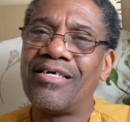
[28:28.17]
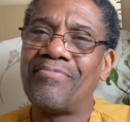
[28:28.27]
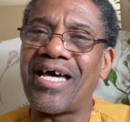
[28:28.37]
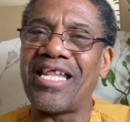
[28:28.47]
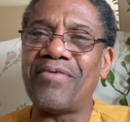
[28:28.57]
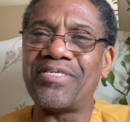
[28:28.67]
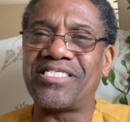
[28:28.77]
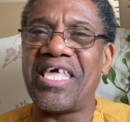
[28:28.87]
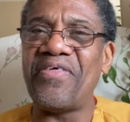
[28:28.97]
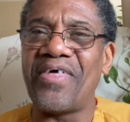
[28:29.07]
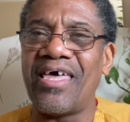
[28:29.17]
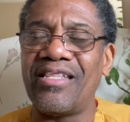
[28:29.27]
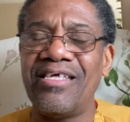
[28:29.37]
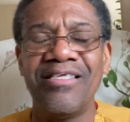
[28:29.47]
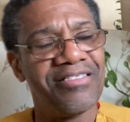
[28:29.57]
my name is Keith
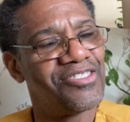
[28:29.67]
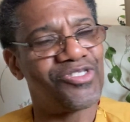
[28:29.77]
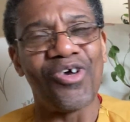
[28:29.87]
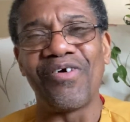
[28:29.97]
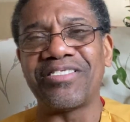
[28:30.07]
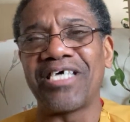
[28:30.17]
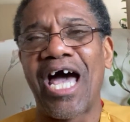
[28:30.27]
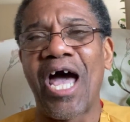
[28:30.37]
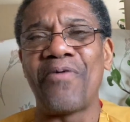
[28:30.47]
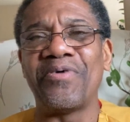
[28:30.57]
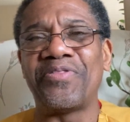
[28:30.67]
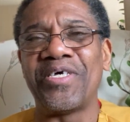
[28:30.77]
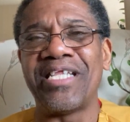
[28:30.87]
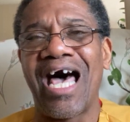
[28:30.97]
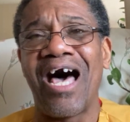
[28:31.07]
Henley, Storytime with
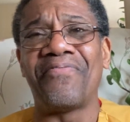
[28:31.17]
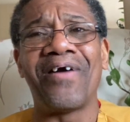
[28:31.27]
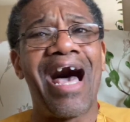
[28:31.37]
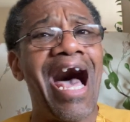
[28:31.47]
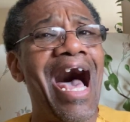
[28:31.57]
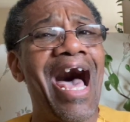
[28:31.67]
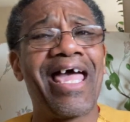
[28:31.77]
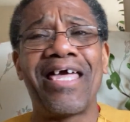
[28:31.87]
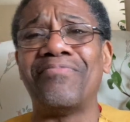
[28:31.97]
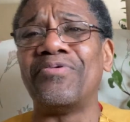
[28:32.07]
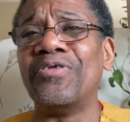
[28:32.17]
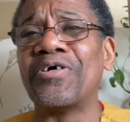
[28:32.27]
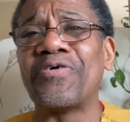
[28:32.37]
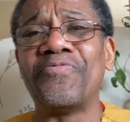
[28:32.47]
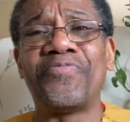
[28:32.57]
an Alpha. I am
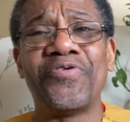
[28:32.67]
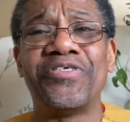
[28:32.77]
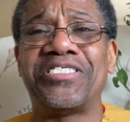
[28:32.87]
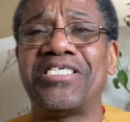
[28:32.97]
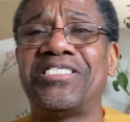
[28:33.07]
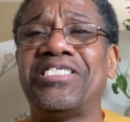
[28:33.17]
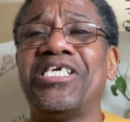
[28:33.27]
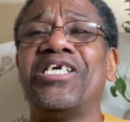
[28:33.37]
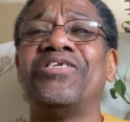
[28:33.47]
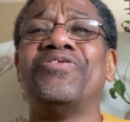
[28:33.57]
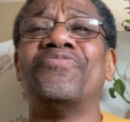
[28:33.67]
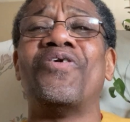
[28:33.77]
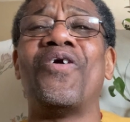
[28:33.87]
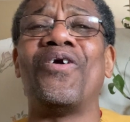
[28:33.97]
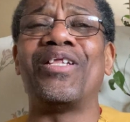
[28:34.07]
looking forward to seeing you
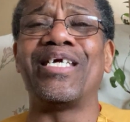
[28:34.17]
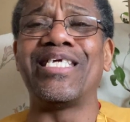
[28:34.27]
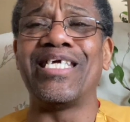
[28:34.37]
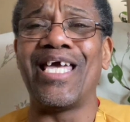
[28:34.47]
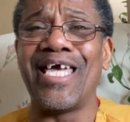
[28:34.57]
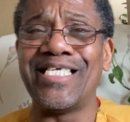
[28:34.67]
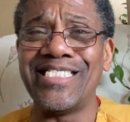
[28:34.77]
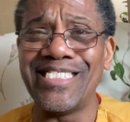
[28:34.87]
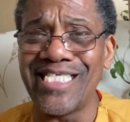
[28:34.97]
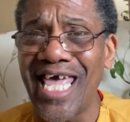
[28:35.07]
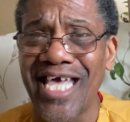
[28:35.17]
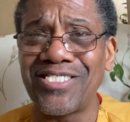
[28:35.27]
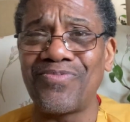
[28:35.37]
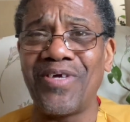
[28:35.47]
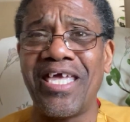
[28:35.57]
all again
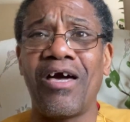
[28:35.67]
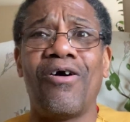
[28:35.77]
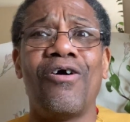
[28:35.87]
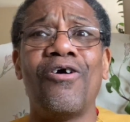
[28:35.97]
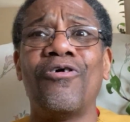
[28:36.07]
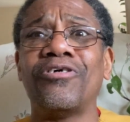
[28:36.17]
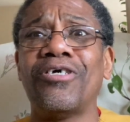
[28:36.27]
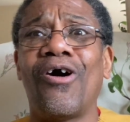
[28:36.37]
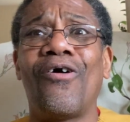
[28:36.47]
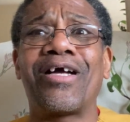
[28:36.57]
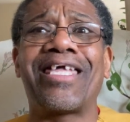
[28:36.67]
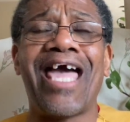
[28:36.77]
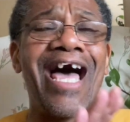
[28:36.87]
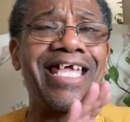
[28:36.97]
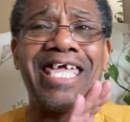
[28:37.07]
next week. Oh, y'all,
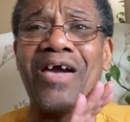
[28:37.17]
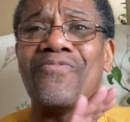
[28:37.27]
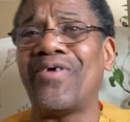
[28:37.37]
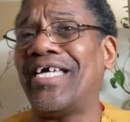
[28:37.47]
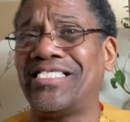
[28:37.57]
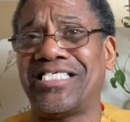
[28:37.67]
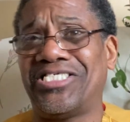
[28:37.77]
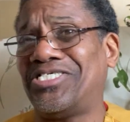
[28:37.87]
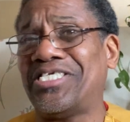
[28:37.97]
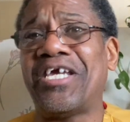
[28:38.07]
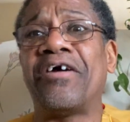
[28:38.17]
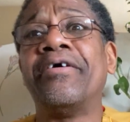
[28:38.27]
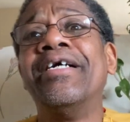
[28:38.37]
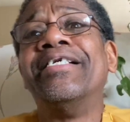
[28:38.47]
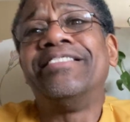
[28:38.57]
I can't wait to share
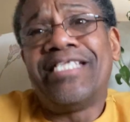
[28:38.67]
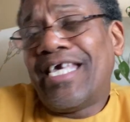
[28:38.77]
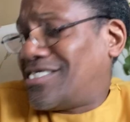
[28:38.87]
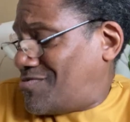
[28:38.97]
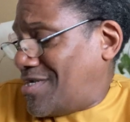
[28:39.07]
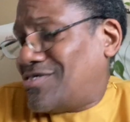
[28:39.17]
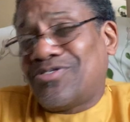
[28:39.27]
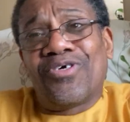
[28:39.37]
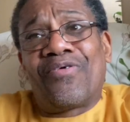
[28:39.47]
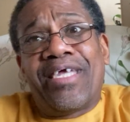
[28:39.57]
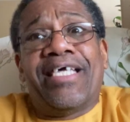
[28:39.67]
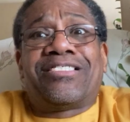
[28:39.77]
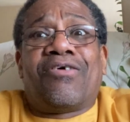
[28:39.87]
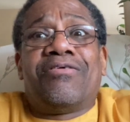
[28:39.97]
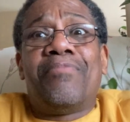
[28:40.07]
next week's story.
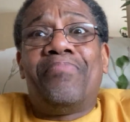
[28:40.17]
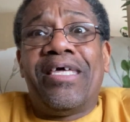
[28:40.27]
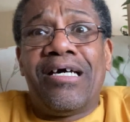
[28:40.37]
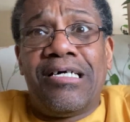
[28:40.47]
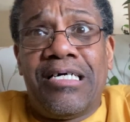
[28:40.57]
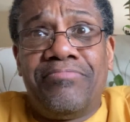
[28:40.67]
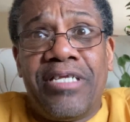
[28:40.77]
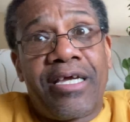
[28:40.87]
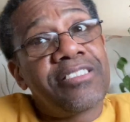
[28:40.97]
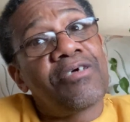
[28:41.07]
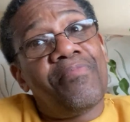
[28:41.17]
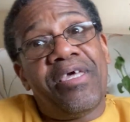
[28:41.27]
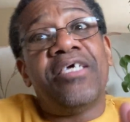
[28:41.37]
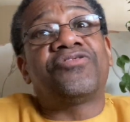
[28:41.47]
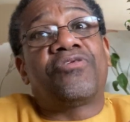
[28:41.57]
It's going to be a humdinger. It's going to be
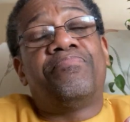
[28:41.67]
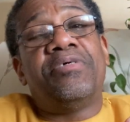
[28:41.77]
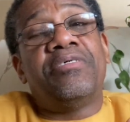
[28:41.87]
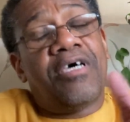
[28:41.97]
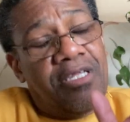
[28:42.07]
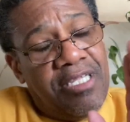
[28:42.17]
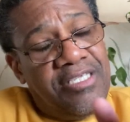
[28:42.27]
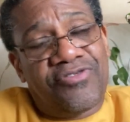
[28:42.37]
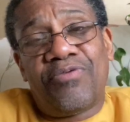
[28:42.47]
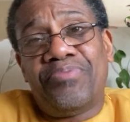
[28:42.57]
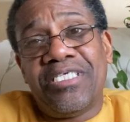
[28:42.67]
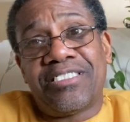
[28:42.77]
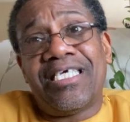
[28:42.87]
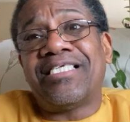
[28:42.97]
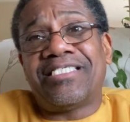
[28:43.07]
a history piece.
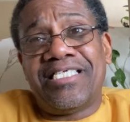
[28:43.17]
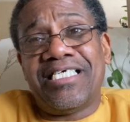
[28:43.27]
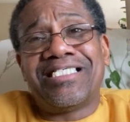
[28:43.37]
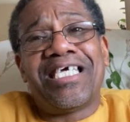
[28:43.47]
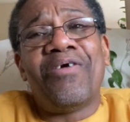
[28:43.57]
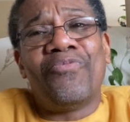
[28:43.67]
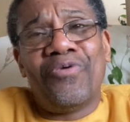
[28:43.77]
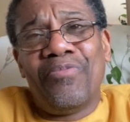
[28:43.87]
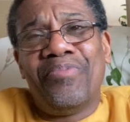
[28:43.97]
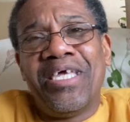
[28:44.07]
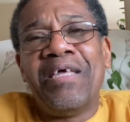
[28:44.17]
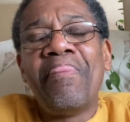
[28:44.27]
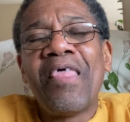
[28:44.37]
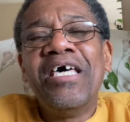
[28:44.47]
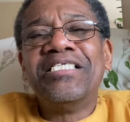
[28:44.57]
Yes, it is. It will be
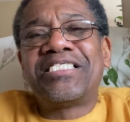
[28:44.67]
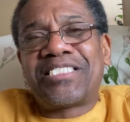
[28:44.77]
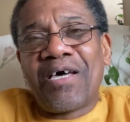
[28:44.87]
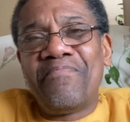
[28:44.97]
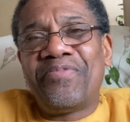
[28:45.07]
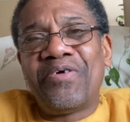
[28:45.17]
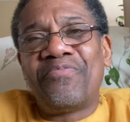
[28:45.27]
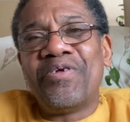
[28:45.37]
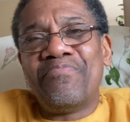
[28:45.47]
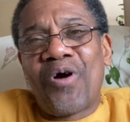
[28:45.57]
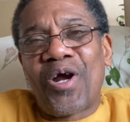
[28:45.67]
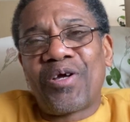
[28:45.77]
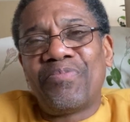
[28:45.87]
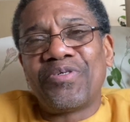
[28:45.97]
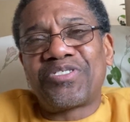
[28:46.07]
something
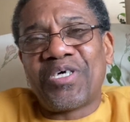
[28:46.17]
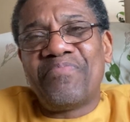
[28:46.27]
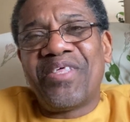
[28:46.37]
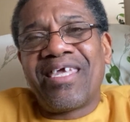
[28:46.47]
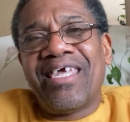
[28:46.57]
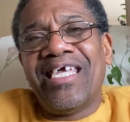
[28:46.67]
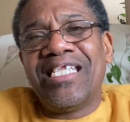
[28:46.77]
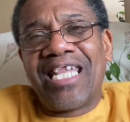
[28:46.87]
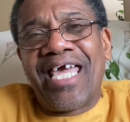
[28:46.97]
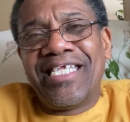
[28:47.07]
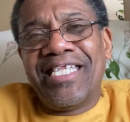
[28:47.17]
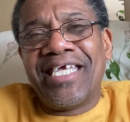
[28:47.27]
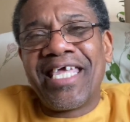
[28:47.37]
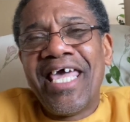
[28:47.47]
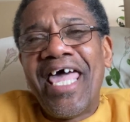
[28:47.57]
remarkable, something
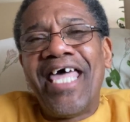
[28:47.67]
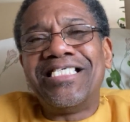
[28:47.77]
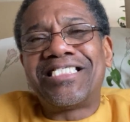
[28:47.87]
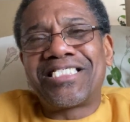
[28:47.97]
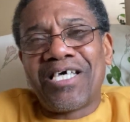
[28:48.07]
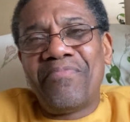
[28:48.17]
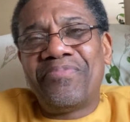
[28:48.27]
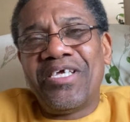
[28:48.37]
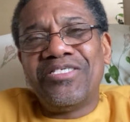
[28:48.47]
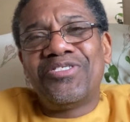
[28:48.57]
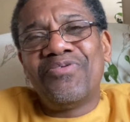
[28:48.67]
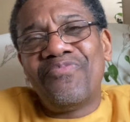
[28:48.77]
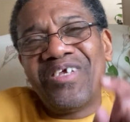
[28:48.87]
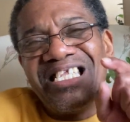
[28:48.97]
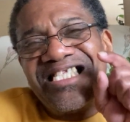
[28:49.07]
enlightening, and something
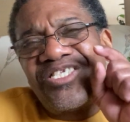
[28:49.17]
to